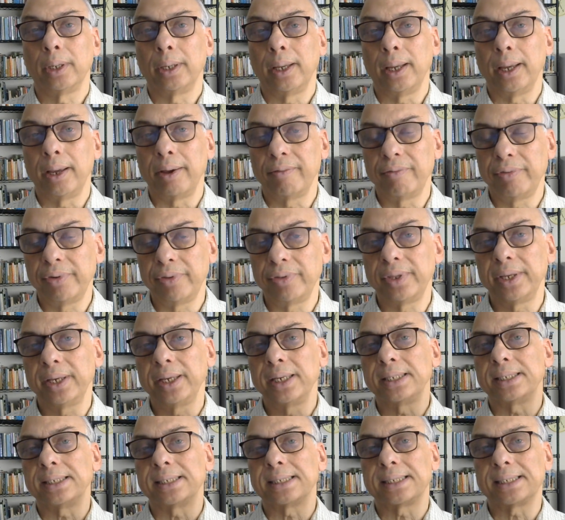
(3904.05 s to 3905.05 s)
everything
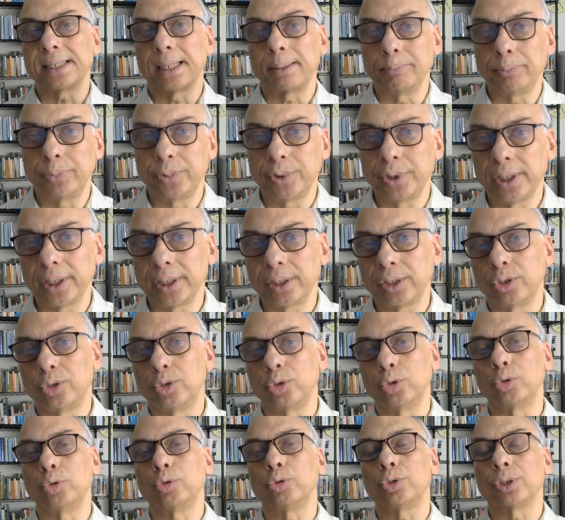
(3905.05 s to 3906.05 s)
is subject
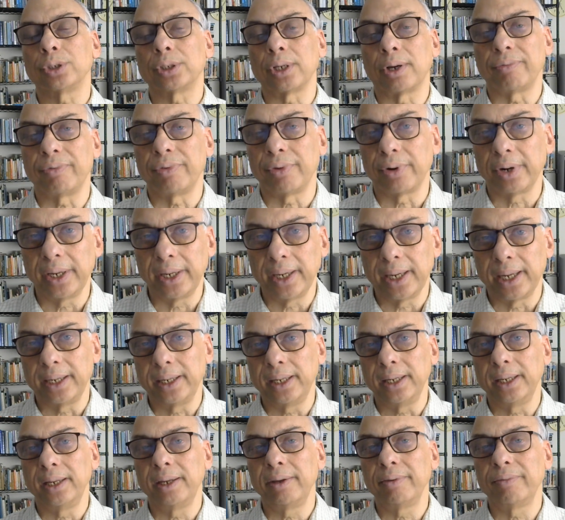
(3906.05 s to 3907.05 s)
to suffering and
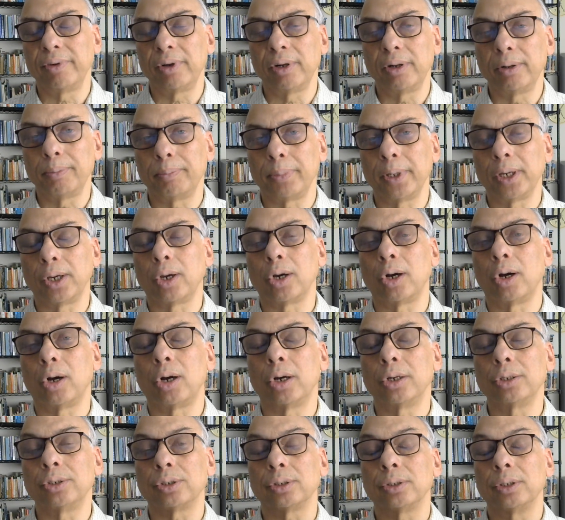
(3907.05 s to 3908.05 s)
evil
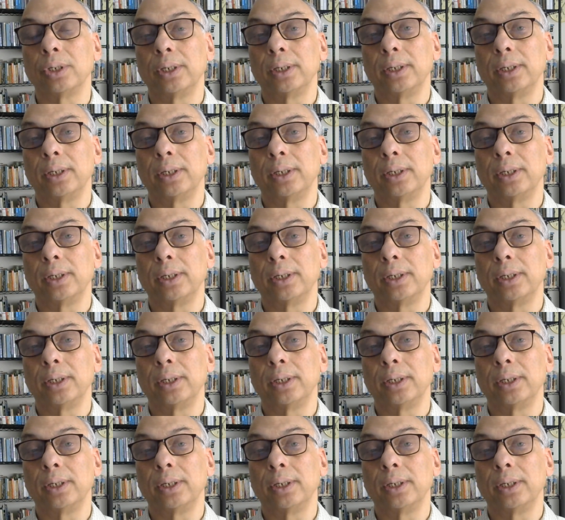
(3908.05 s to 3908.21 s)
because